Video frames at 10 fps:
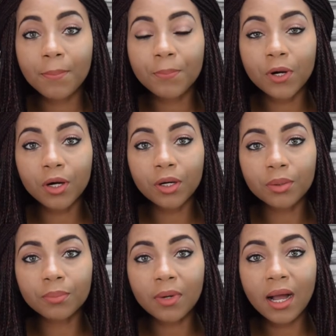
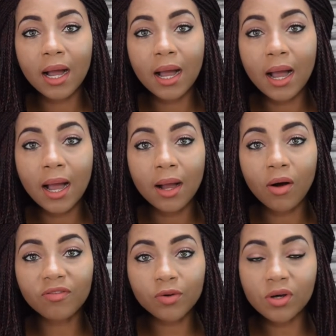
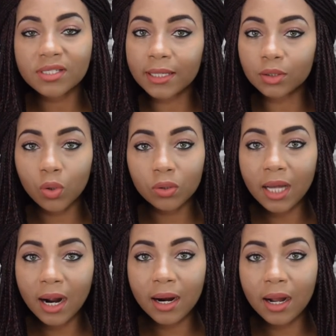Of course, I told
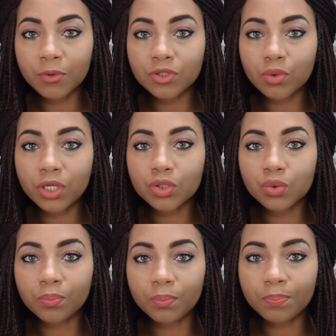her I was going to
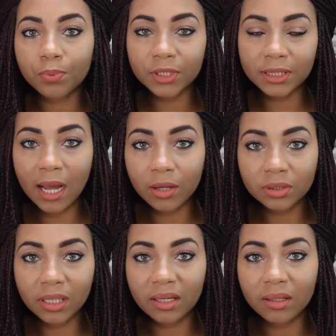put it out
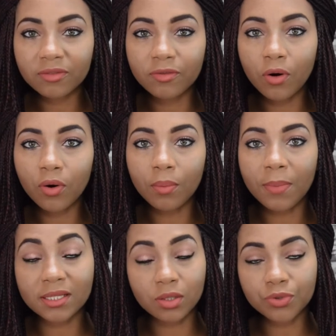there for
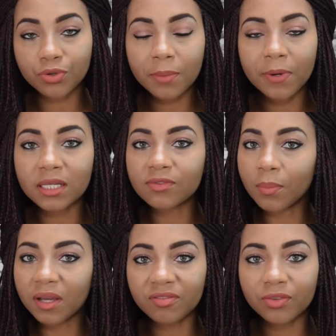my subscribers, for
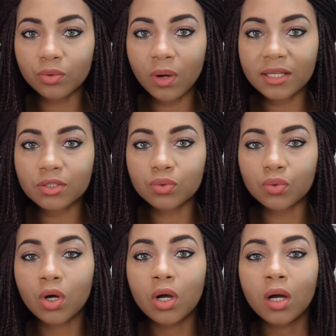my viewers, to
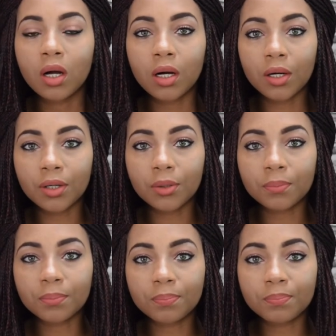
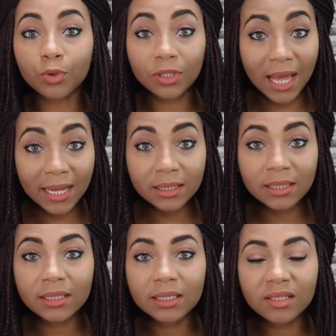
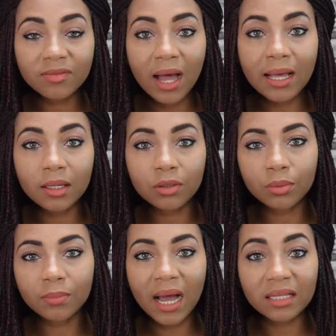politely give
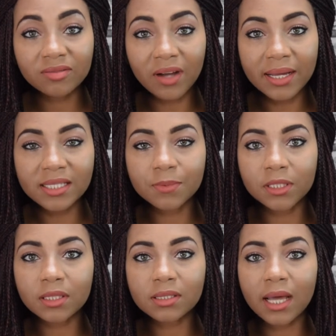her advice,
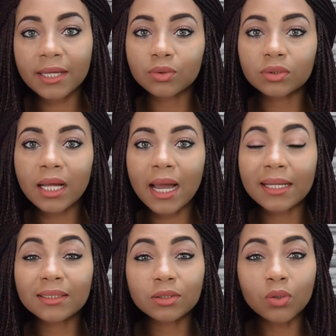because I told her
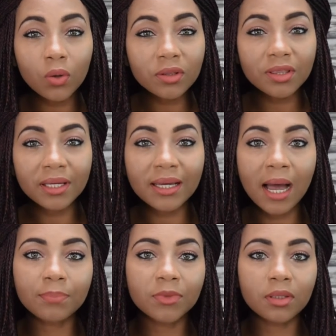I don't think
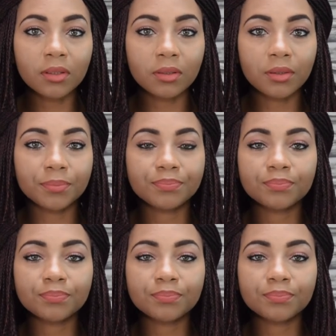I'm the